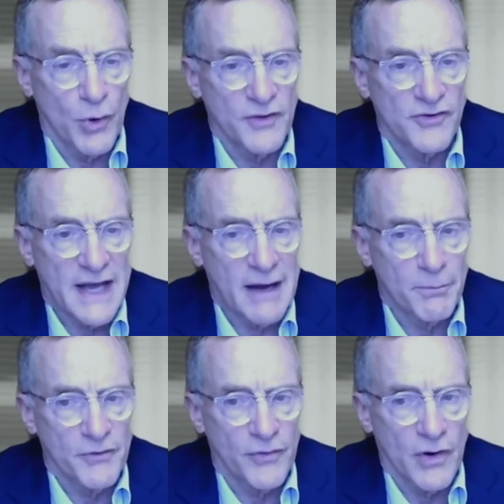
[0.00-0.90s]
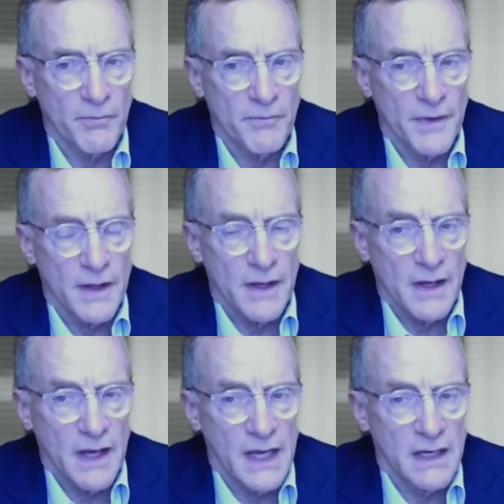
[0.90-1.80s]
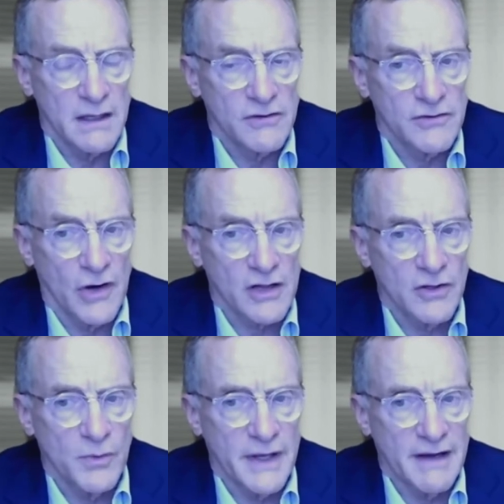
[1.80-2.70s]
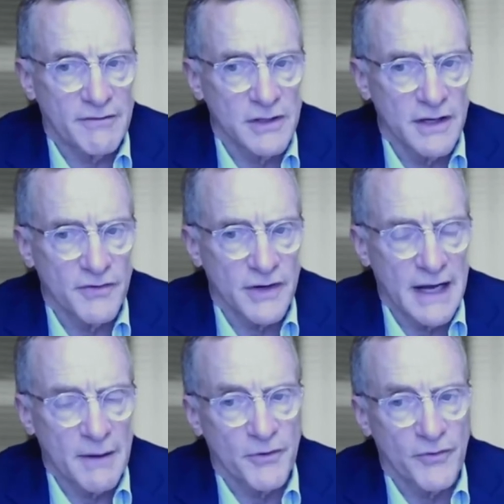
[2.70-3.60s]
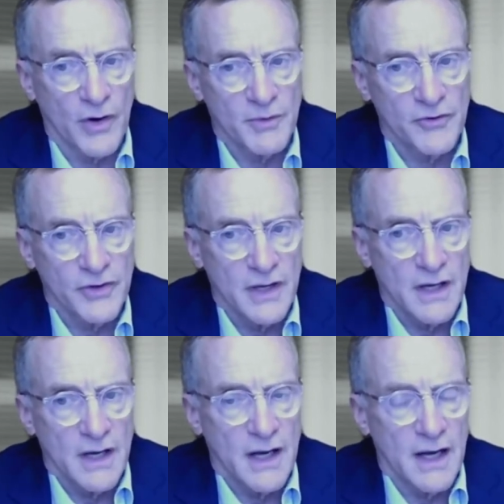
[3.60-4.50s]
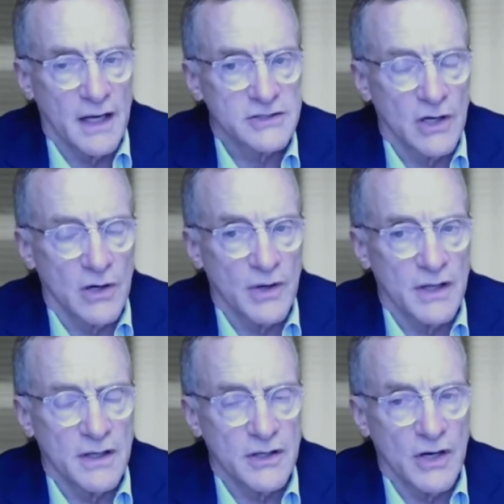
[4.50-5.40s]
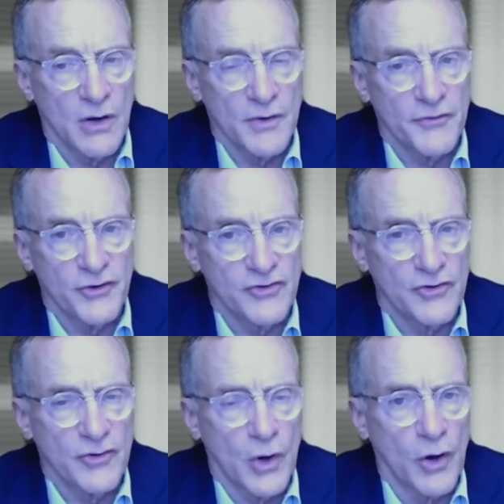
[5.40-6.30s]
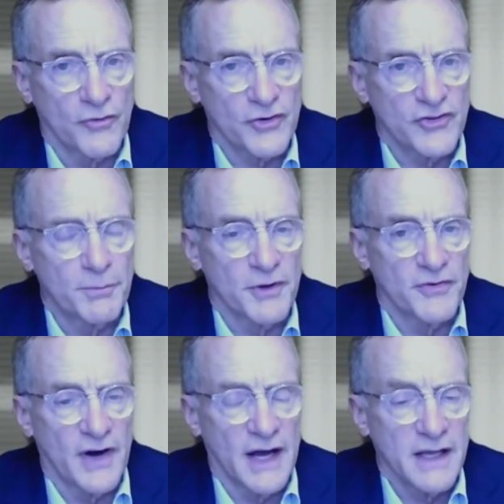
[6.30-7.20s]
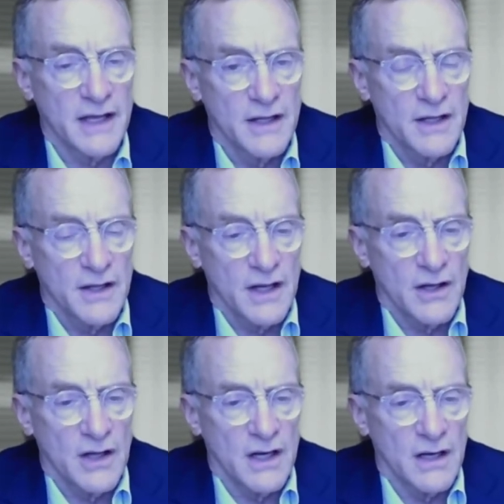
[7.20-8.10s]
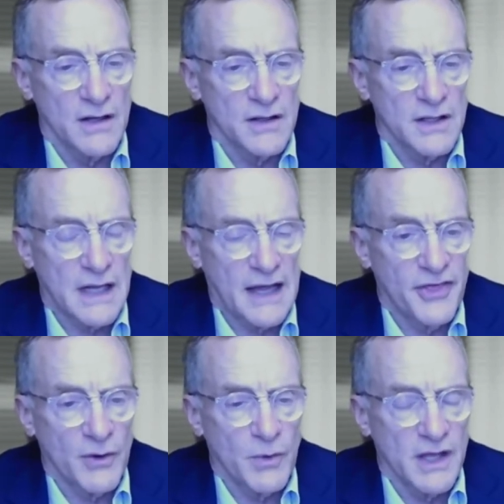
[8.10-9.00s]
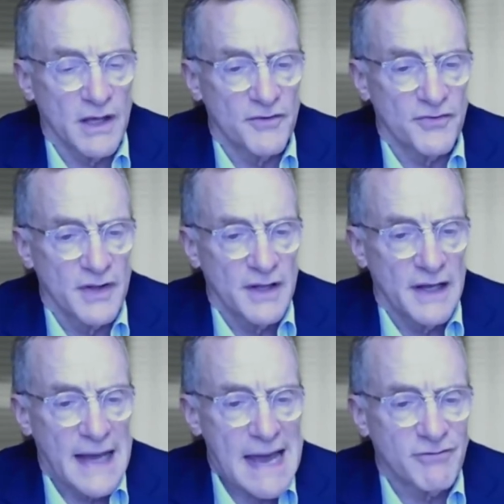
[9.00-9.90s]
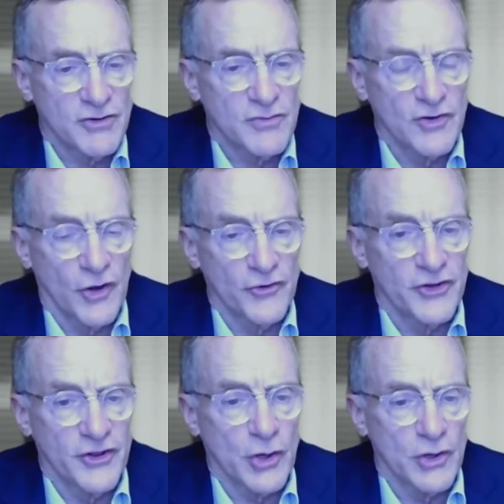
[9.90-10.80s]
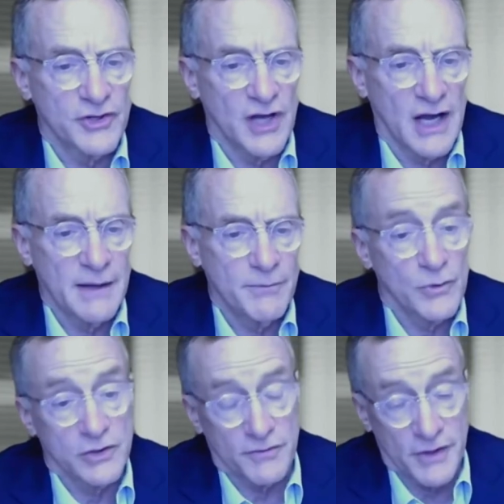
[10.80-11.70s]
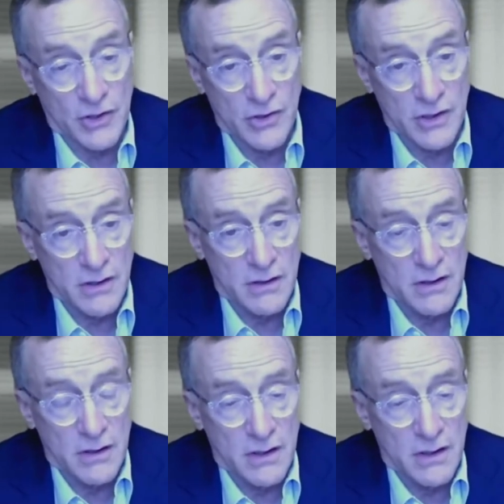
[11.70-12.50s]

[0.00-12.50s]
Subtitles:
important to outperform. And historically, we have delivered outperformance. So, to oversimplify, I think we give average results in the good time, which are very good,